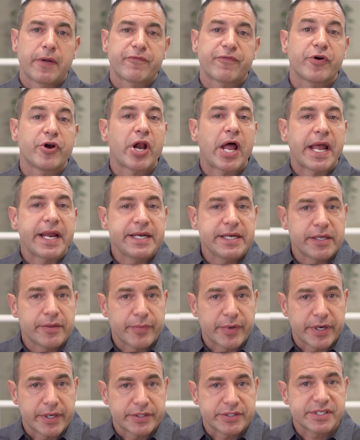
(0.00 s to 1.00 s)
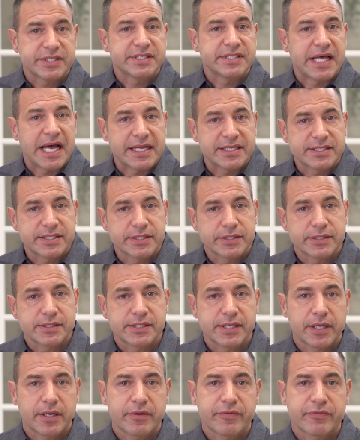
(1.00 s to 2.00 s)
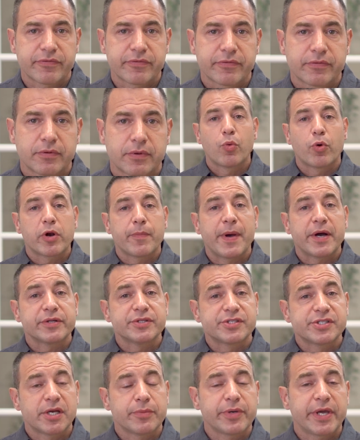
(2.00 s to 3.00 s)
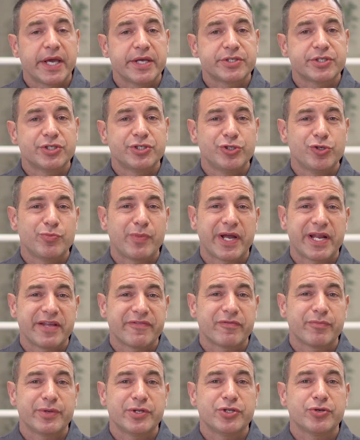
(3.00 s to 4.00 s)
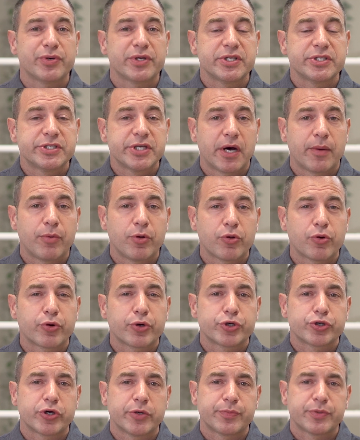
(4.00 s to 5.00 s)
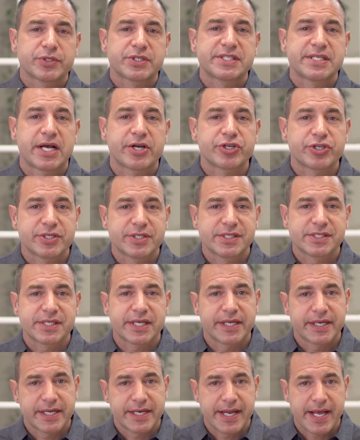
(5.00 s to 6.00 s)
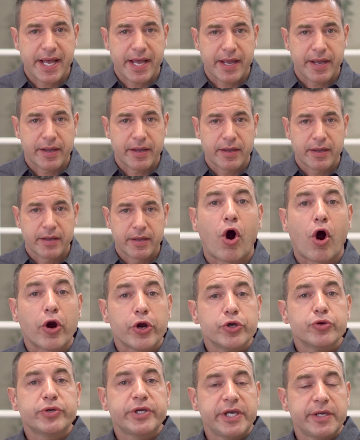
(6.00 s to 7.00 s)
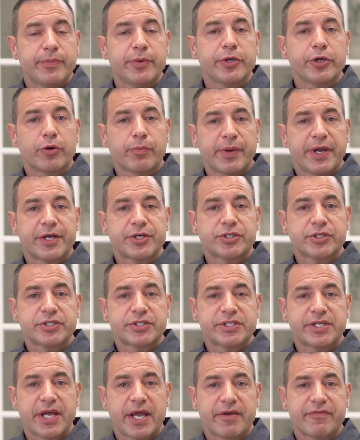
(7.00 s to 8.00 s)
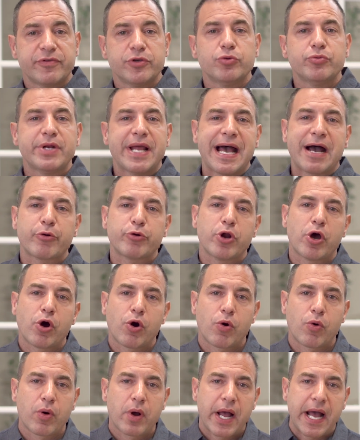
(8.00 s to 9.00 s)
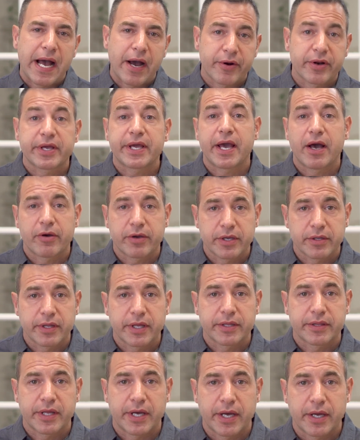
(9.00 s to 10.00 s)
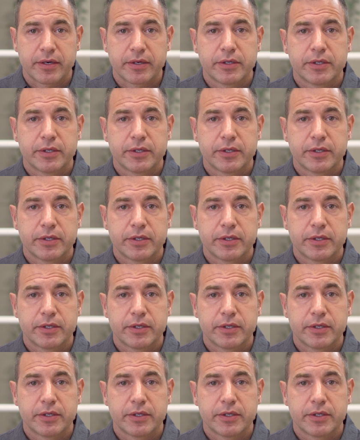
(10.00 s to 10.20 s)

for 90 minutes? Is that still safe? What about in some cases, you might even be doing double or triple sessions in a day? Are you keeping your patient safe? You now know how to calculate that.